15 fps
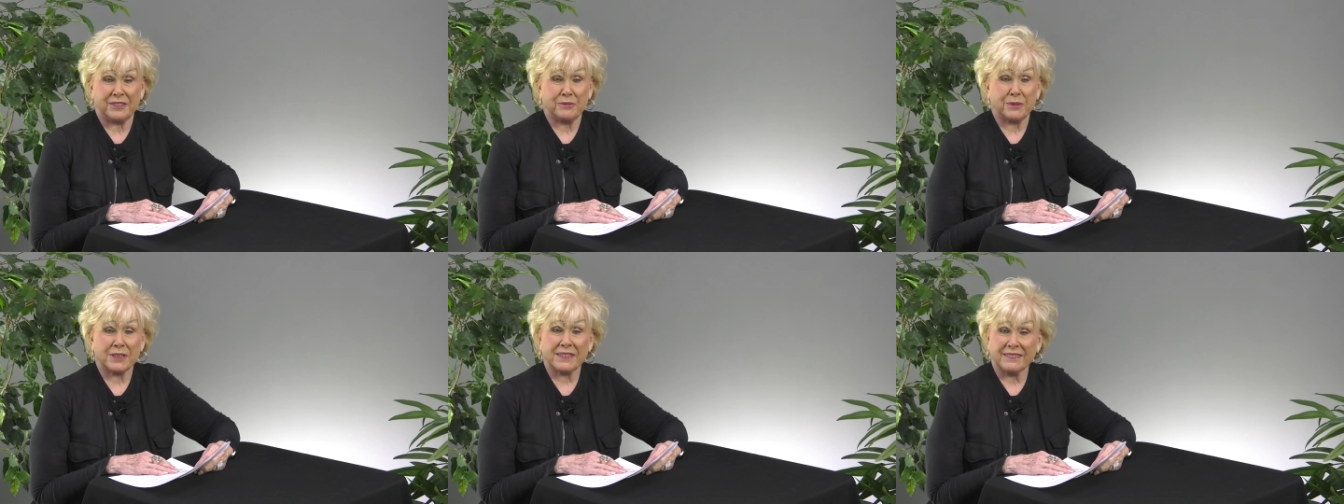
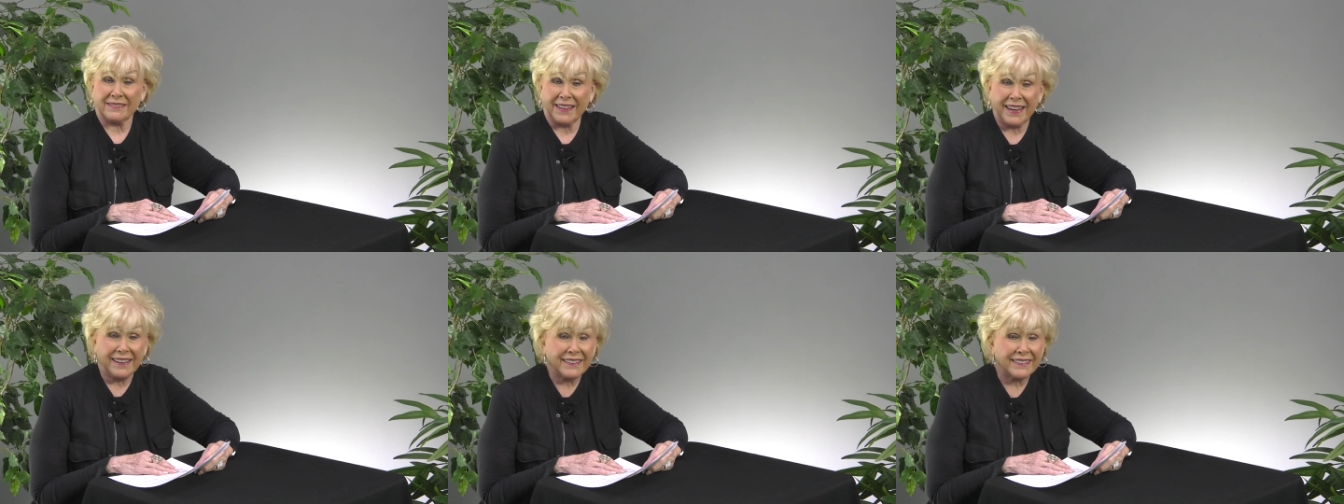It was
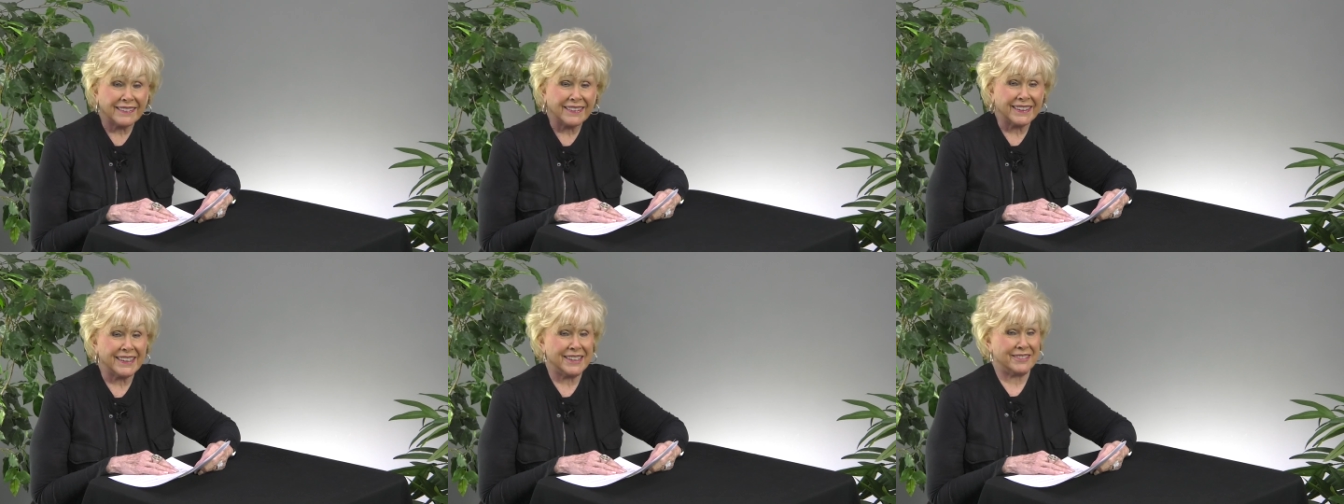late at
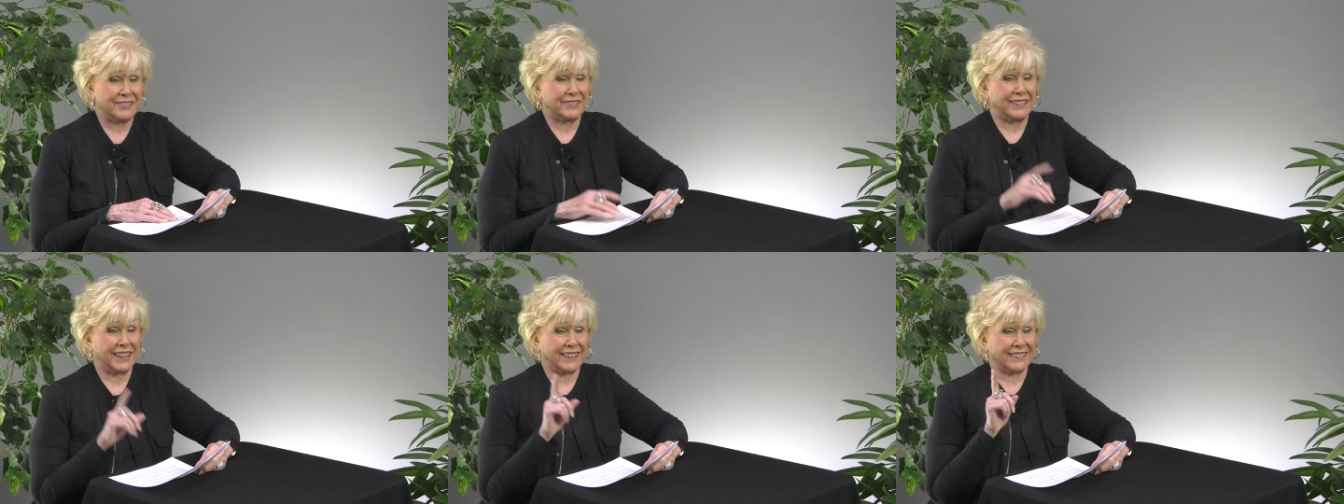night, in
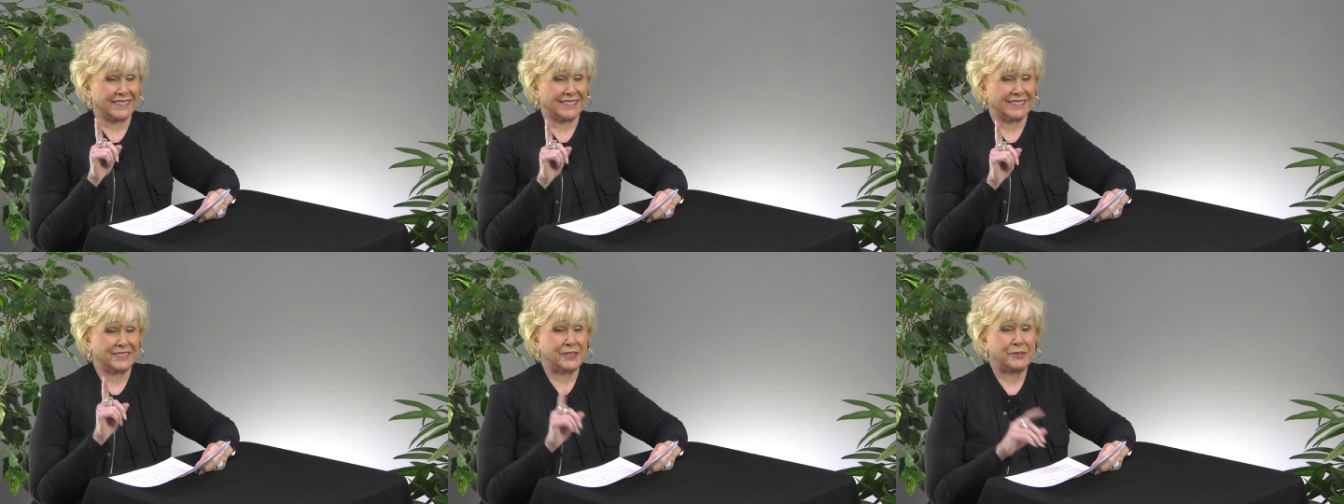fact.